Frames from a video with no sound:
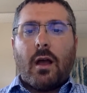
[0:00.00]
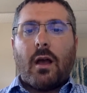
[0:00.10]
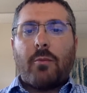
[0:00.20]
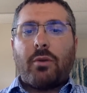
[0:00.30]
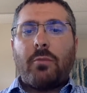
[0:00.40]

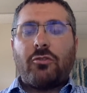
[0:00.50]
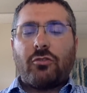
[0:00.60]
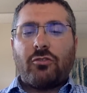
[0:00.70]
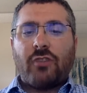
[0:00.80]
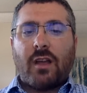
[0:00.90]
uh,
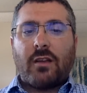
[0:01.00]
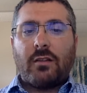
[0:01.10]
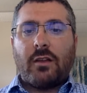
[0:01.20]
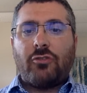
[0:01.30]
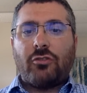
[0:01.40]
premature
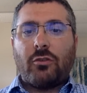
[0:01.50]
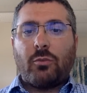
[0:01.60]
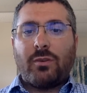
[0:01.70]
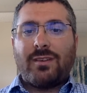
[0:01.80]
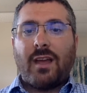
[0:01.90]

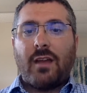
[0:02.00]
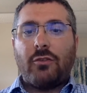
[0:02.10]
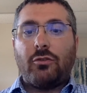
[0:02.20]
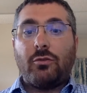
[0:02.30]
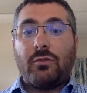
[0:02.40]
ejaculation would
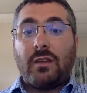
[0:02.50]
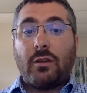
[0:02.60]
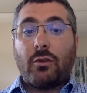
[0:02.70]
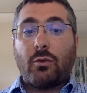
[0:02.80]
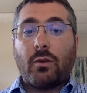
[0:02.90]
tend to
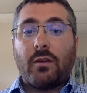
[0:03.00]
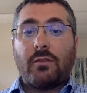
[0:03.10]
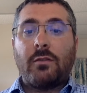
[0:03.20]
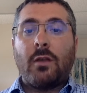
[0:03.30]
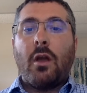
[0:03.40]

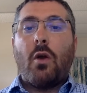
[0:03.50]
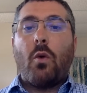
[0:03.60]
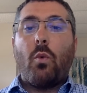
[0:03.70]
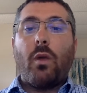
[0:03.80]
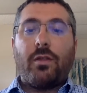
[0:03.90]
decrease
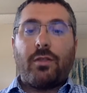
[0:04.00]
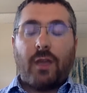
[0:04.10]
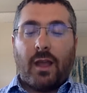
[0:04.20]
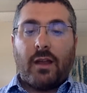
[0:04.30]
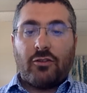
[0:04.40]

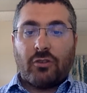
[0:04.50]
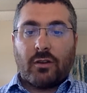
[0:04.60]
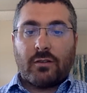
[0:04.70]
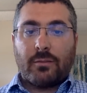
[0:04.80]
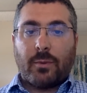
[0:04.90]
with age
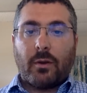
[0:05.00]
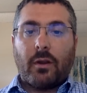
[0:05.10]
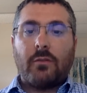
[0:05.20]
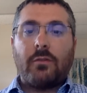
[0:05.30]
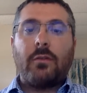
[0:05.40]
and
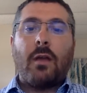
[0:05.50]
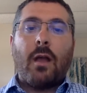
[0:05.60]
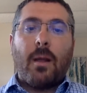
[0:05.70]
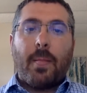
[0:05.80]
experience.